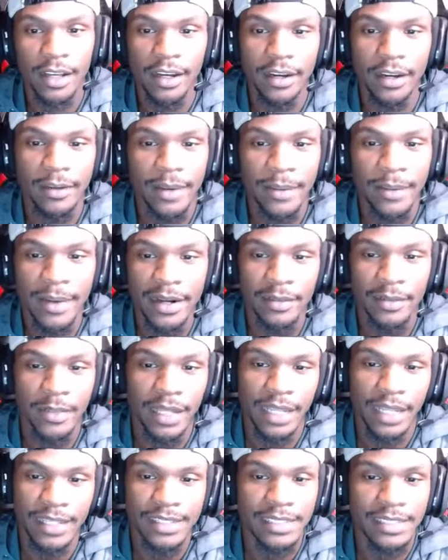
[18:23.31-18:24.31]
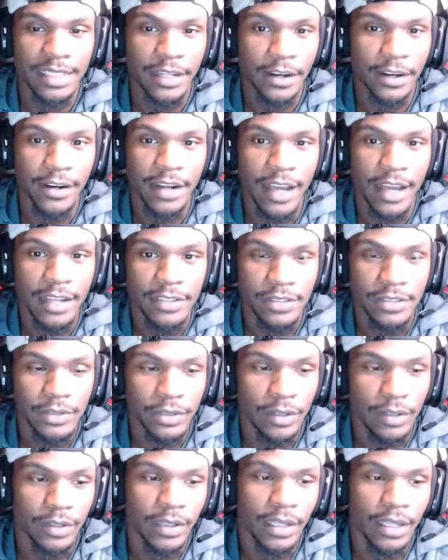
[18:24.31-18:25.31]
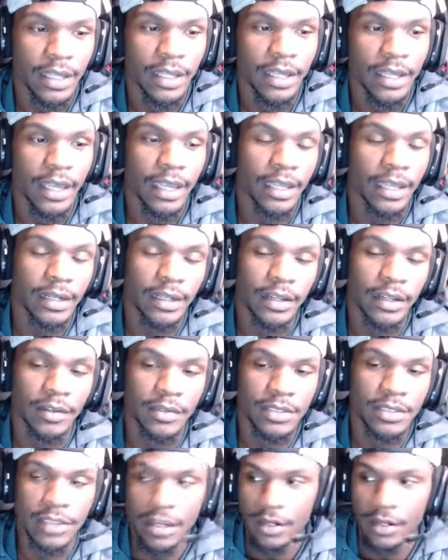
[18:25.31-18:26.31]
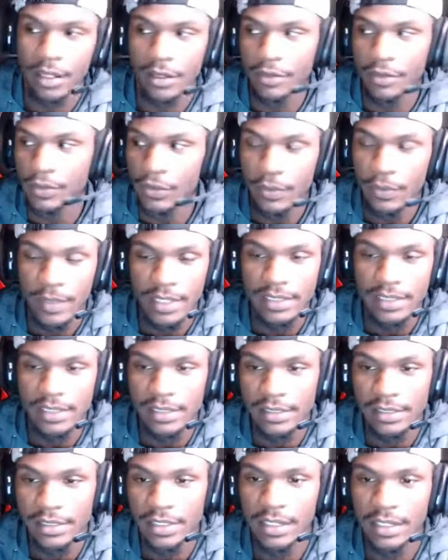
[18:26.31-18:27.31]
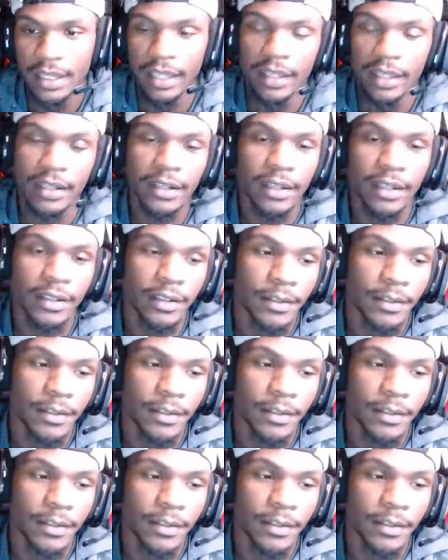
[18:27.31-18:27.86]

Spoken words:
I might have been like a senior in high school, and we started like a group message, and